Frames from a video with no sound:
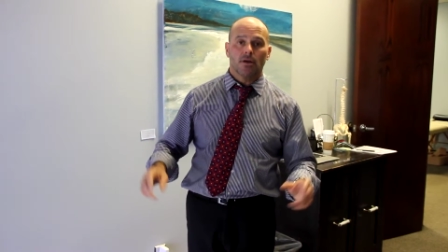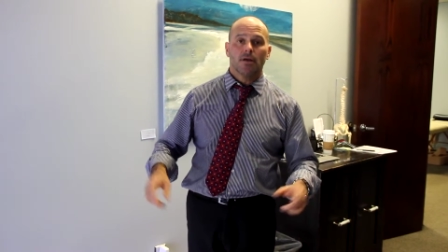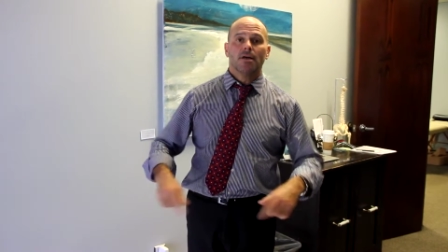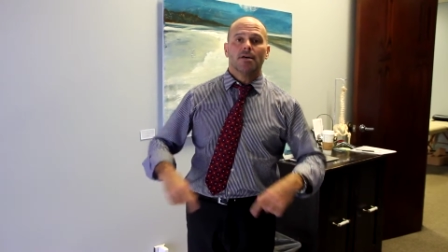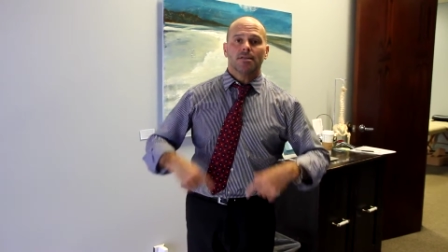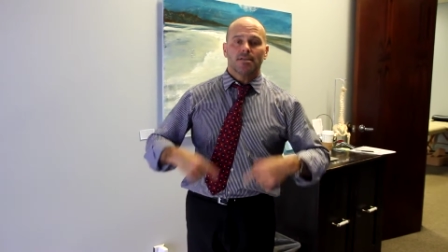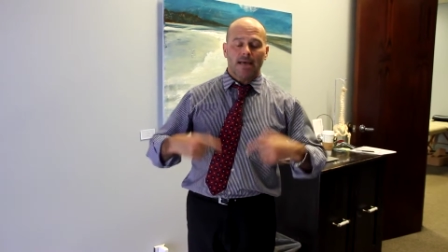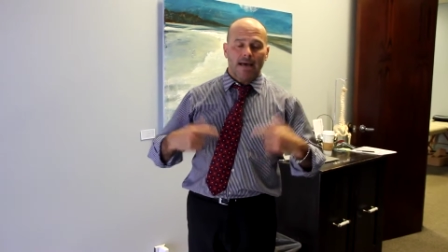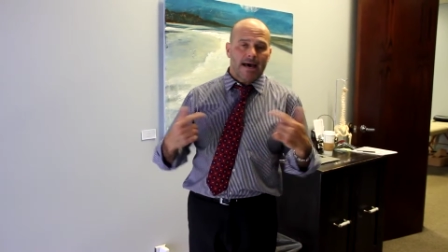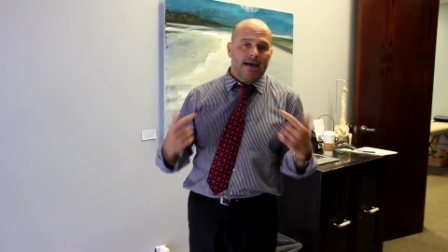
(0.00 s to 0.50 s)

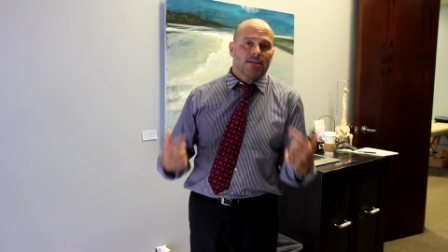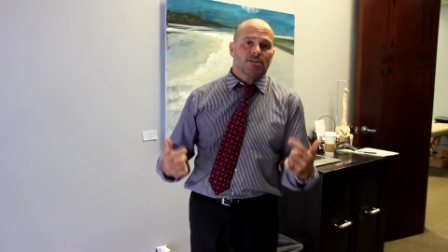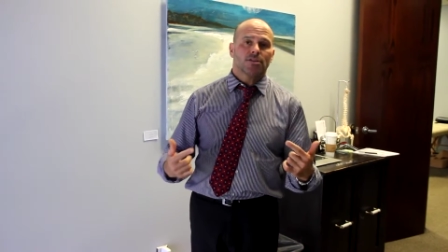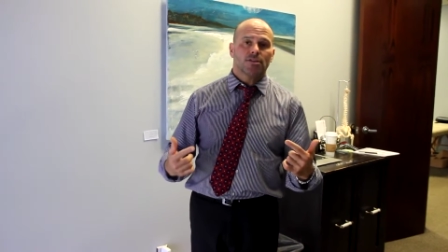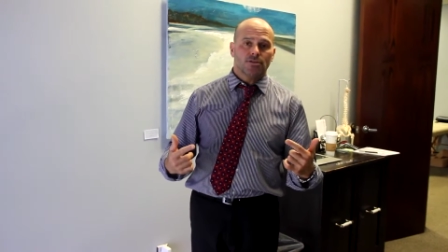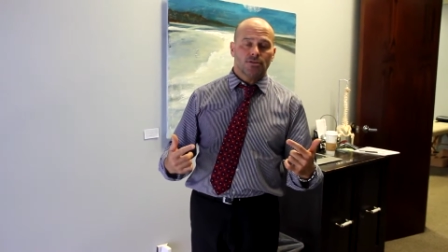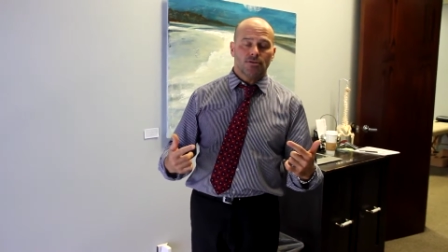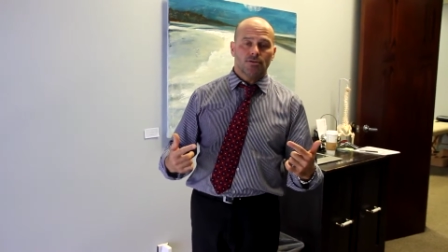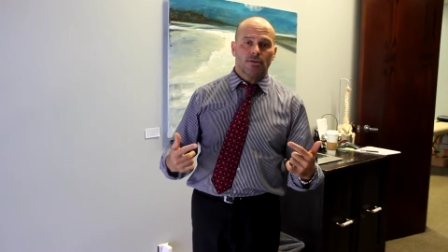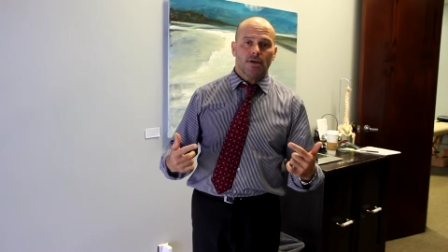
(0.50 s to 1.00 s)
So how does it
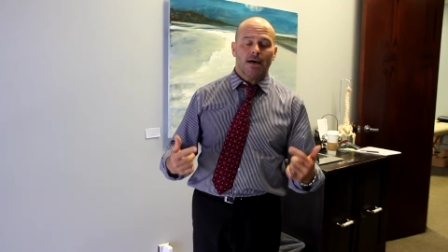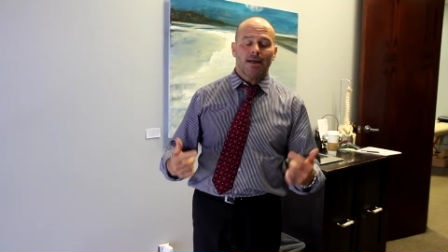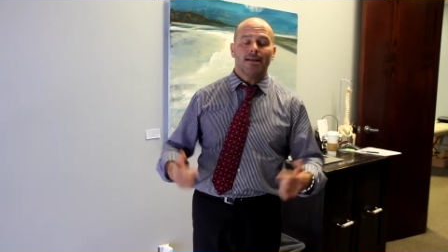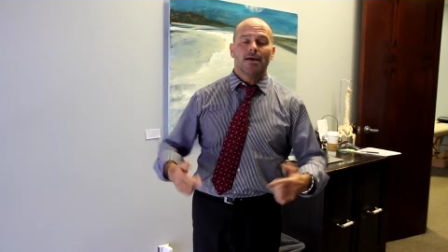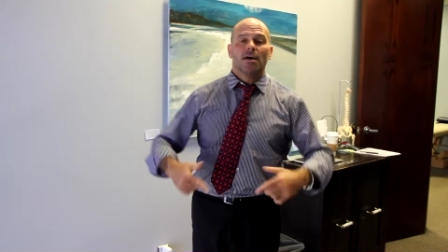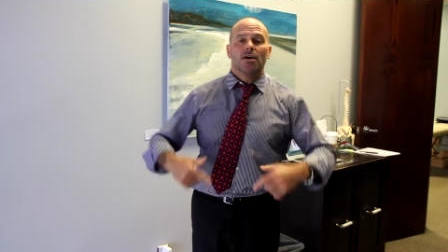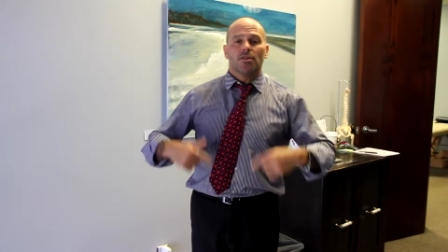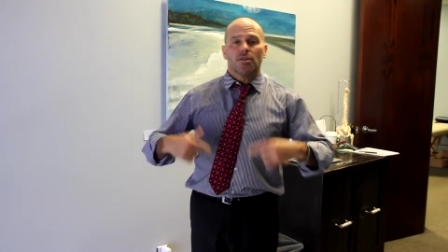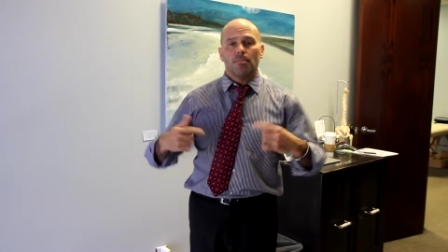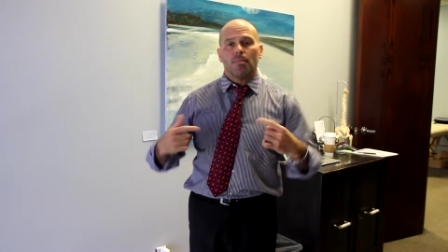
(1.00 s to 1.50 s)
do that?
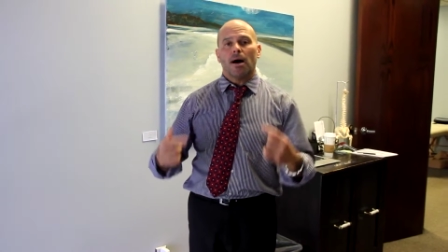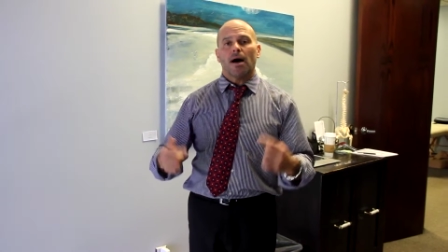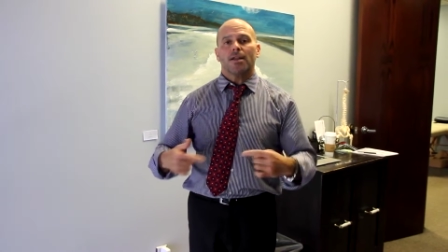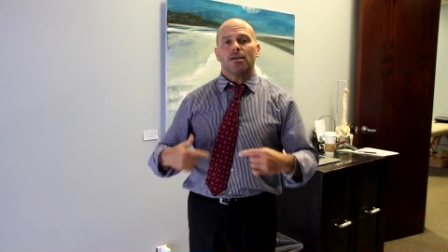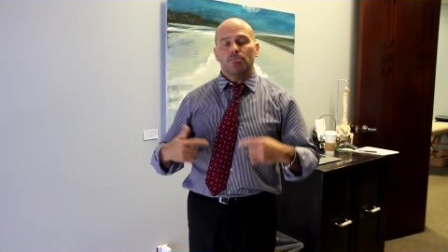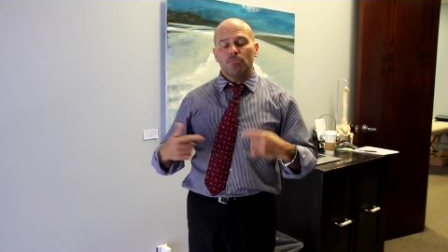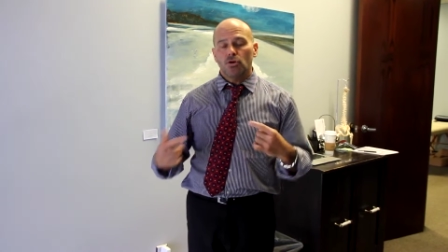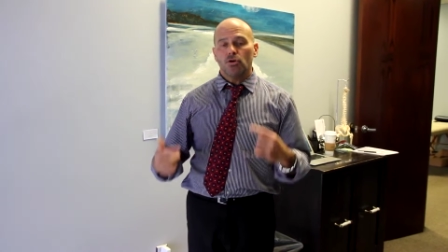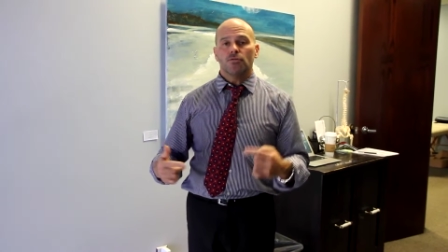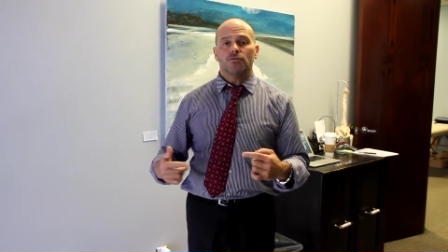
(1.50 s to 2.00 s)
The body
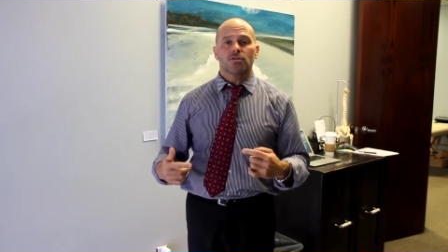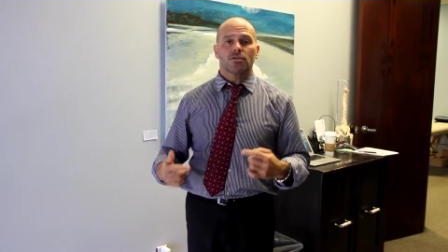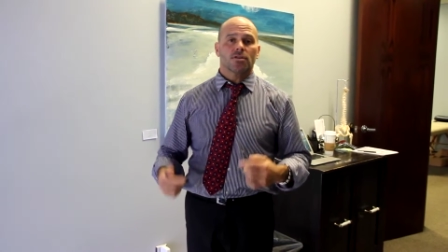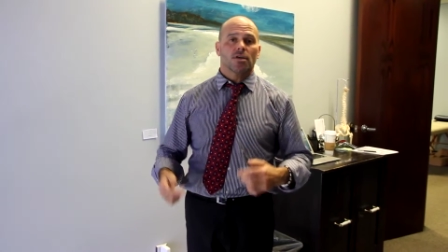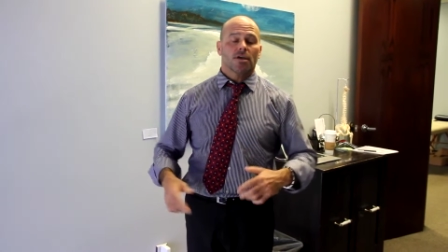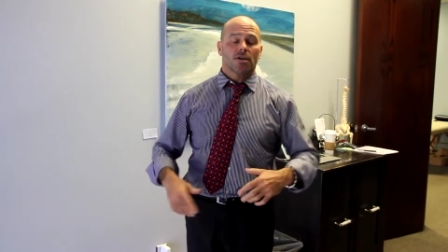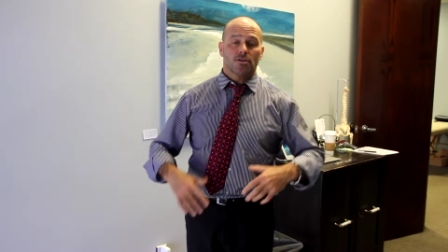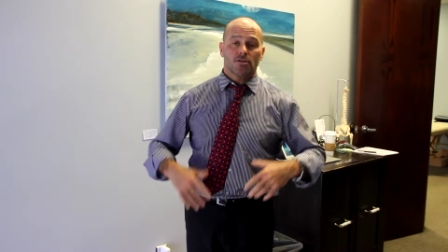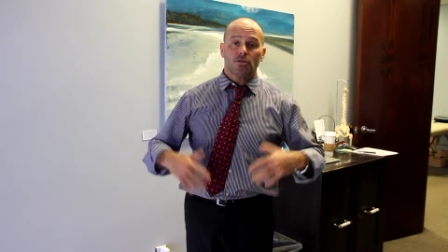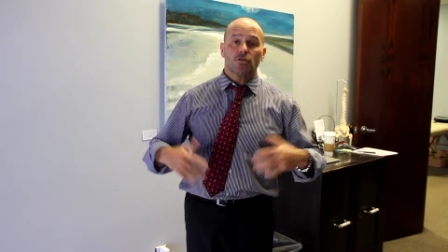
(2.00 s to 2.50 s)
moves
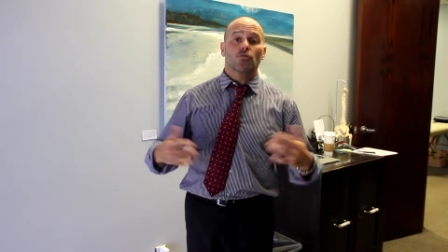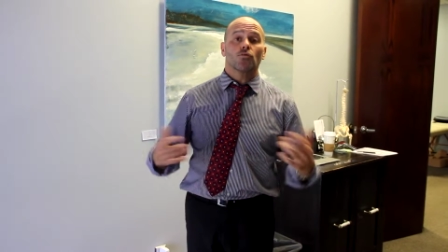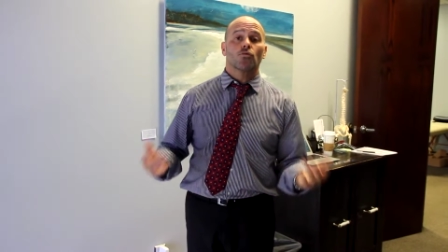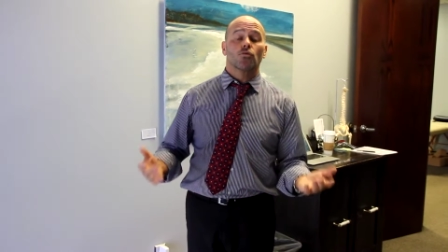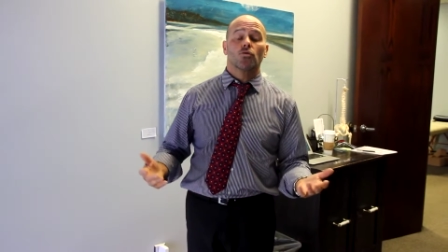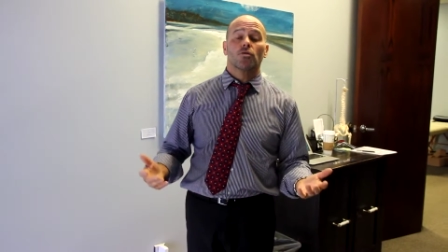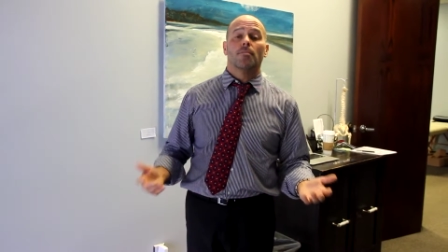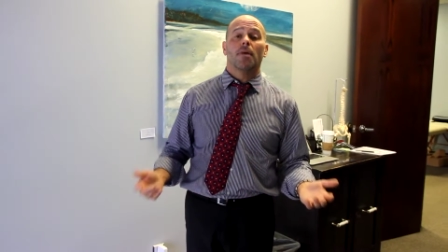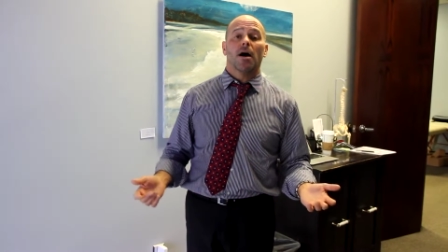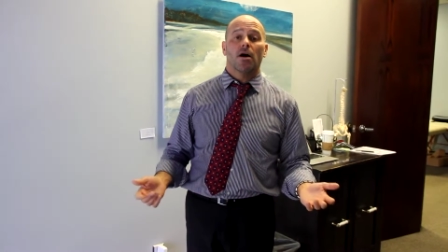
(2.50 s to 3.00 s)
things through
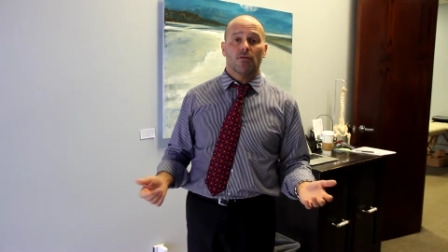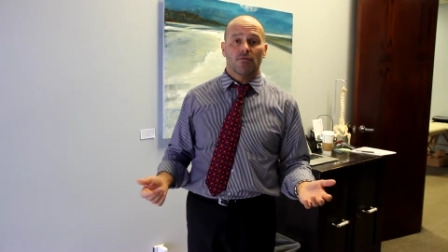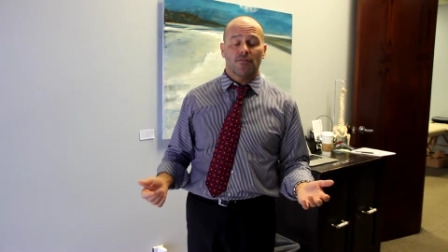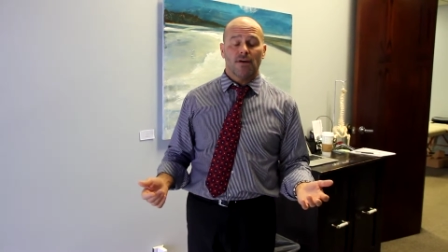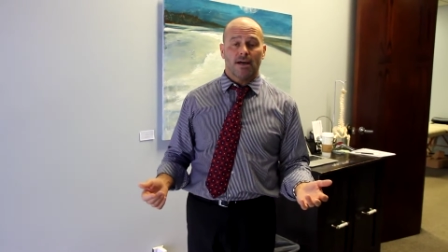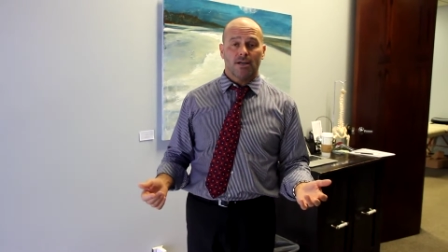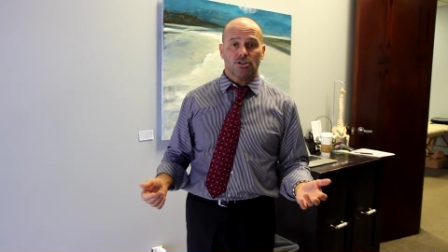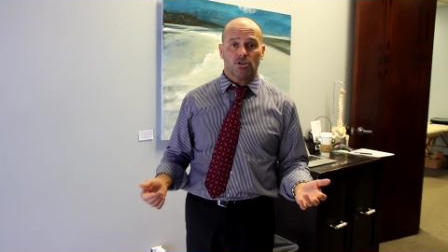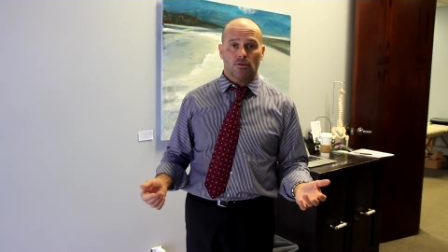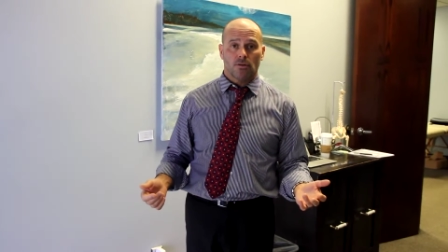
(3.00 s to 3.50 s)
the
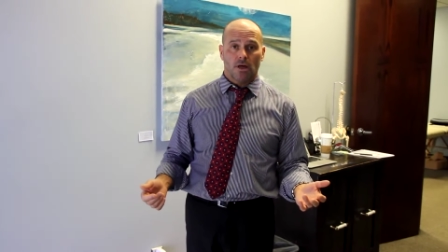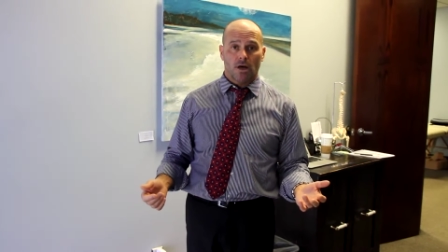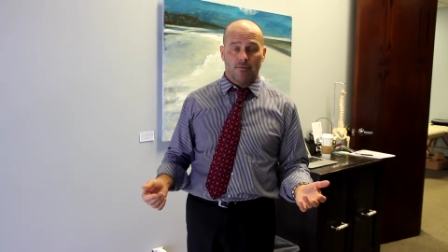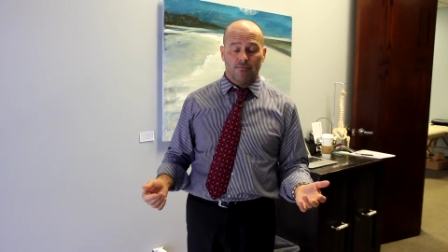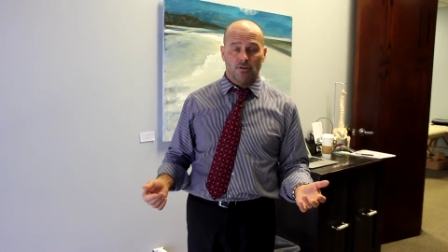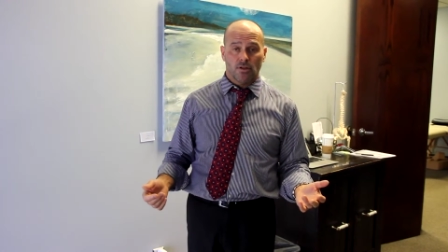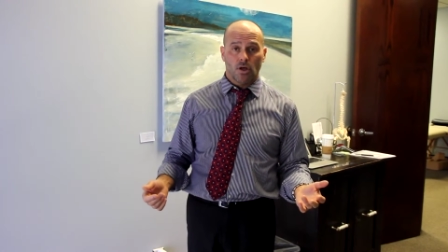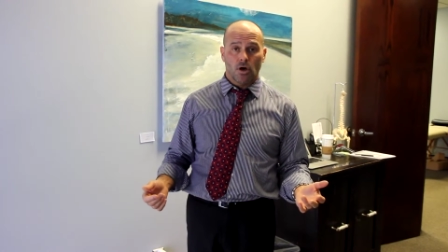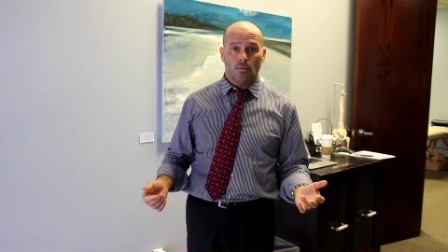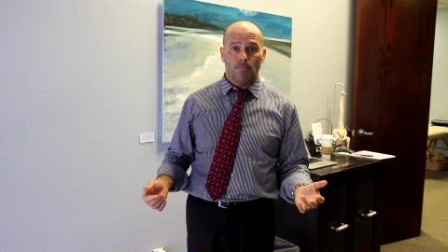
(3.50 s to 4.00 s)
myofascial
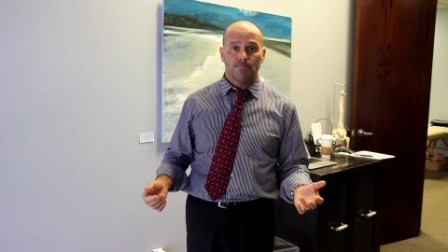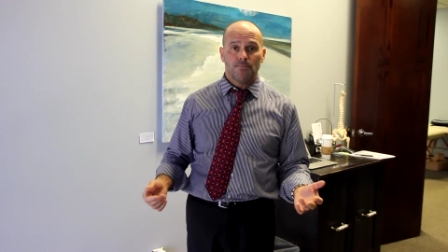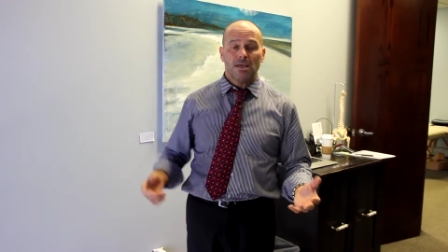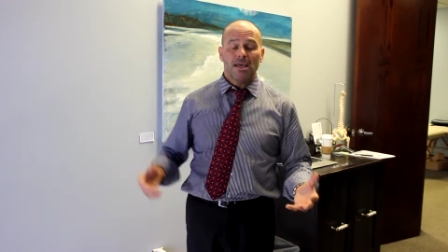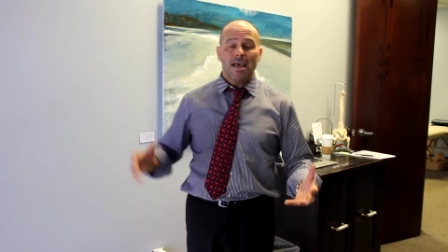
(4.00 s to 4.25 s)
envelope,